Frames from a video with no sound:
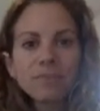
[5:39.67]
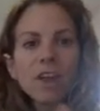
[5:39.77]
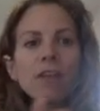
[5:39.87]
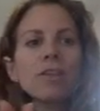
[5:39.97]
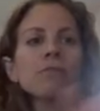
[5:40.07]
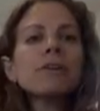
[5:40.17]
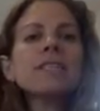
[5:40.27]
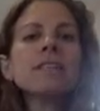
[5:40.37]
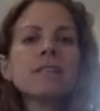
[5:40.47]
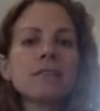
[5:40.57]
And the
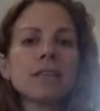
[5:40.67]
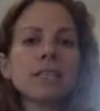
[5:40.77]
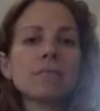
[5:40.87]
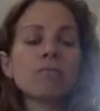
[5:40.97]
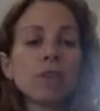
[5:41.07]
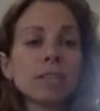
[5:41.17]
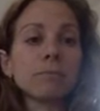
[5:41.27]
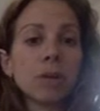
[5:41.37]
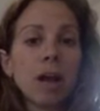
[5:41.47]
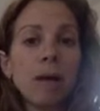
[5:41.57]
reason they
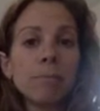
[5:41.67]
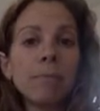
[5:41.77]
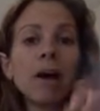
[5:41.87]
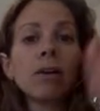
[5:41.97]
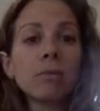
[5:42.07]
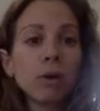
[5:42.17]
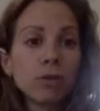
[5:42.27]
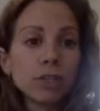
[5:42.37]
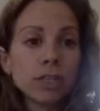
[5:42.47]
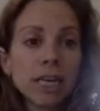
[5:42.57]
split up, Malcolm
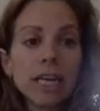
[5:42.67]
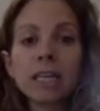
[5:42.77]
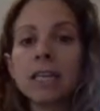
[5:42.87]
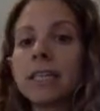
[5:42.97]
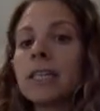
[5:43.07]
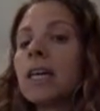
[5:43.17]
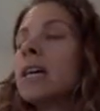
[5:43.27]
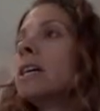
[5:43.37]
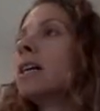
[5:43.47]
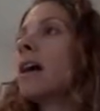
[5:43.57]
goes to England
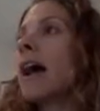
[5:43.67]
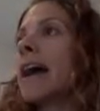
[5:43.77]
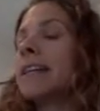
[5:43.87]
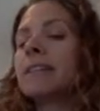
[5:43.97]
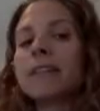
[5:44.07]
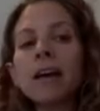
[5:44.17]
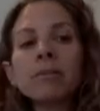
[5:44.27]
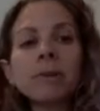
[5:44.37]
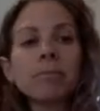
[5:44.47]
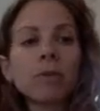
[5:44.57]
and
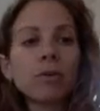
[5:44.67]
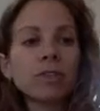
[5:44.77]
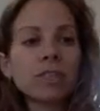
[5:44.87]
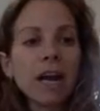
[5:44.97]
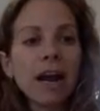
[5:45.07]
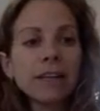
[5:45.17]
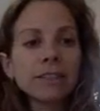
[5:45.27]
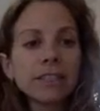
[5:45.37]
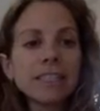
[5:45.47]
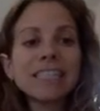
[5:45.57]
Donalbain goes to
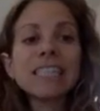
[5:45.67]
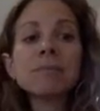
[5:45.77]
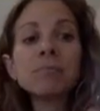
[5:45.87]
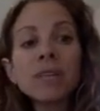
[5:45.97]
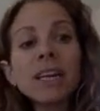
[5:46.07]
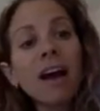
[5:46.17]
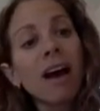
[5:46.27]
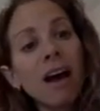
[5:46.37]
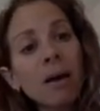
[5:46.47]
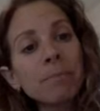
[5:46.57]
Ireland, they split
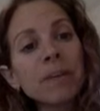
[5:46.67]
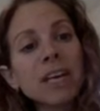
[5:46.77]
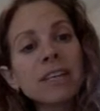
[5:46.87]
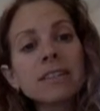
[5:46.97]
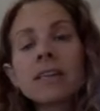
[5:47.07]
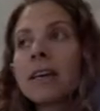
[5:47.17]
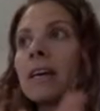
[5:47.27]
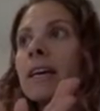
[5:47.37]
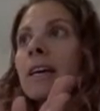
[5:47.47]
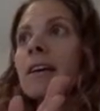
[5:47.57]
up because
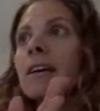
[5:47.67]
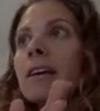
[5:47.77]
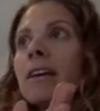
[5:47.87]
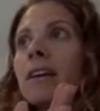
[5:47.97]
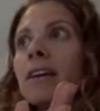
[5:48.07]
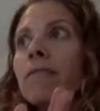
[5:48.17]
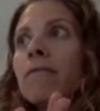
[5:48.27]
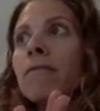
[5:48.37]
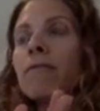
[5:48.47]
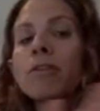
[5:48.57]

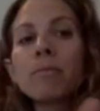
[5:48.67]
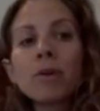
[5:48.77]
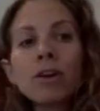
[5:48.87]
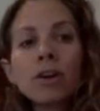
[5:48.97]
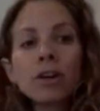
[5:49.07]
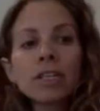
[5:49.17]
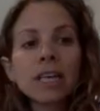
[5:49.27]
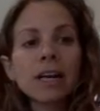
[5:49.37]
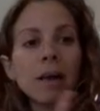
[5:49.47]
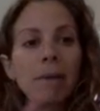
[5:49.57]
if the murderer is
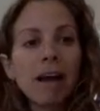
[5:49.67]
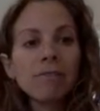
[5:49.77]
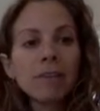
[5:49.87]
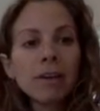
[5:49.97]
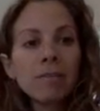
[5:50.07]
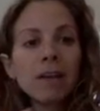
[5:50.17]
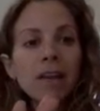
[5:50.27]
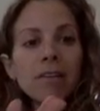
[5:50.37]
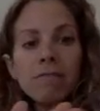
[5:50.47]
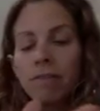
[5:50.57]
going to come after them,
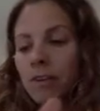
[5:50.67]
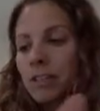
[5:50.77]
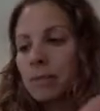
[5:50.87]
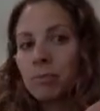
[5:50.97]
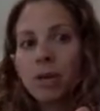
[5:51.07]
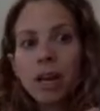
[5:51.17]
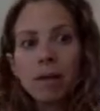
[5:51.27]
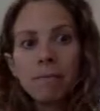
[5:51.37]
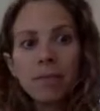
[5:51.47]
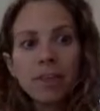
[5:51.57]
if they're split
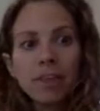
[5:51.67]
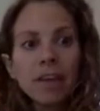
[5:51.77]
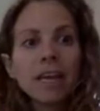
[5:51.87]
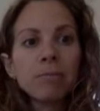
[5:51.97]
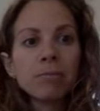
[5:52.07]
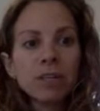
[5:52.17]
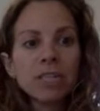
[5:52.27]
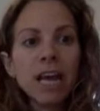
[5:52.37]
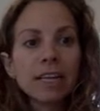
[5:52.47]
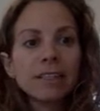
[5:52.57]
up, they can
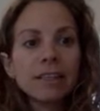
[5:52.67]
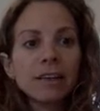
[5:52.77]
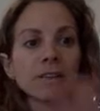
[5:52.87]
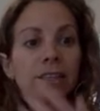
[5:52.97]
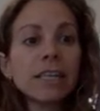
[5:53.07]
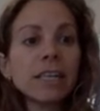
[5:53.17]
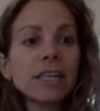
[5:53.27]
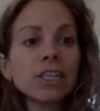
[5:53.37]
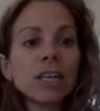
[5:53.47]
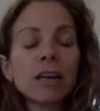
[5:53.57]
protect their
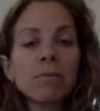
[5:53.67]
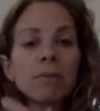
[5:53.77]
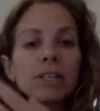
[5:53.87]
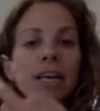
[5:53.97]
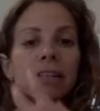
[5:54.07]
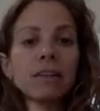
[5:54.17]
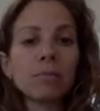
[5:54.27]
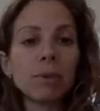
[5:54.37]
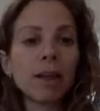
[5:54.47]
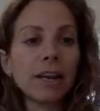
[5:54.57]
lineage, they can protect
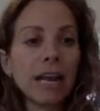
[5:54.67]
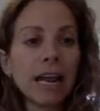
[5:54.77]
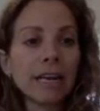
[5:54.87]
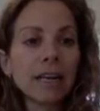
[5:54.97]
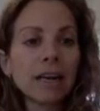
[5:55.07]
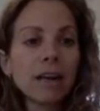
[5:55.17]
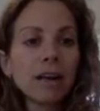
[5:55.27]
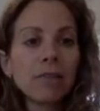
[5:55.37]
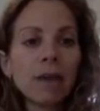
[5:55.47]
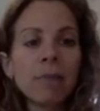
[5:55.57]
their bloodline,
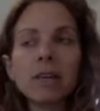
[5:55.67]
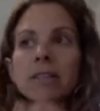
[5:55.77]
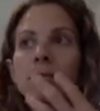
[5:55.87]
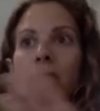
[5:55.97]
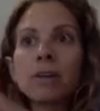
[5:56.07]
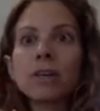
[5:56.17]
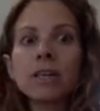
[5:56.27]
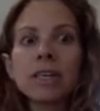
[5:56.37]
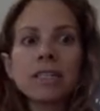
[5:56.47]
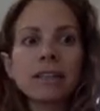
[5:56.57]
right? Because the
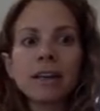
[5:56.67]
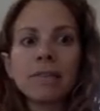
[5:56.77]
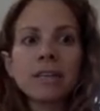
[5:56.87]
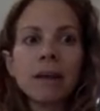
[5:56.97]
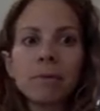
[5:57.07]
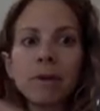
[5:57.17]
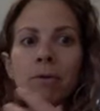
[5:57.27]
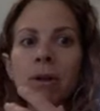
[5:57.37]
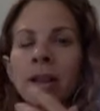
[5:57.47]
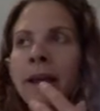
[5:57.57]
murderer isn't going to have time to
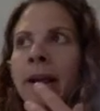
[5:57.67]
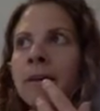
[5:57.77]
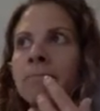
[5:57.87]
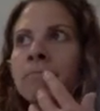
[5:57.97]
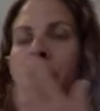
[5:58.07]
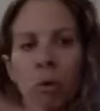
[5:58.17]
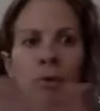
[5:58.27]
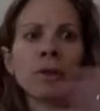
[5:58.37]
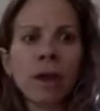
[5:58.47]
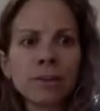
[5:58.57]
go to like
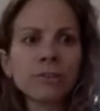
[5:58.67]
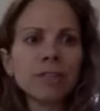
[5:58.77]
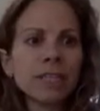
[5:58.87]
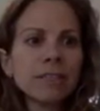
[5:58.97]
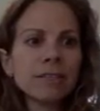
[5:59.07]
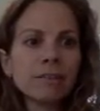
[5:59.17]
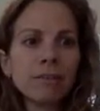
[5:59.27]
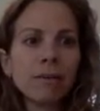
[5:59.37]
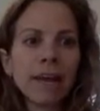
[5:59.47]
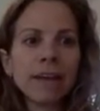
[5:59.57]
both countries,
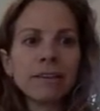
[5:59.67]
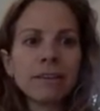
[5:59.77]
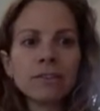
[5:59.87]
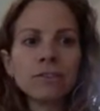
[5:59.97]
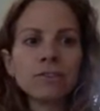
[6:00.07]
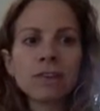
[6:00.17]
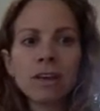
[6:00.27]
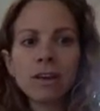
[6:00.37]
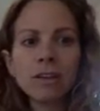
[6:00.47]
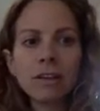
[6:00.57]
okay? This is
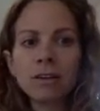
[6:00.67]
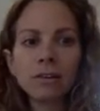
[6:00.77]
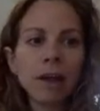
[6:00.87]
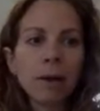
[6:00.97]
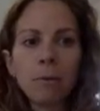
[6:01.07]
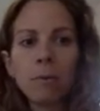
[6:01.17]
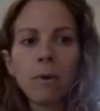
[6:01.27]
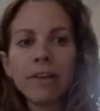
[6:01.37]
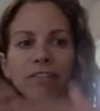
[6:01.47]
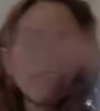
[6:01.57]
the year like
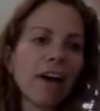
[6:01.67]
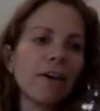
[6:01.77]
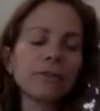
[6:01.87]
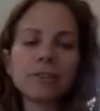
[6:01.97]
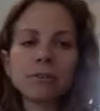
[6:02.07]
1000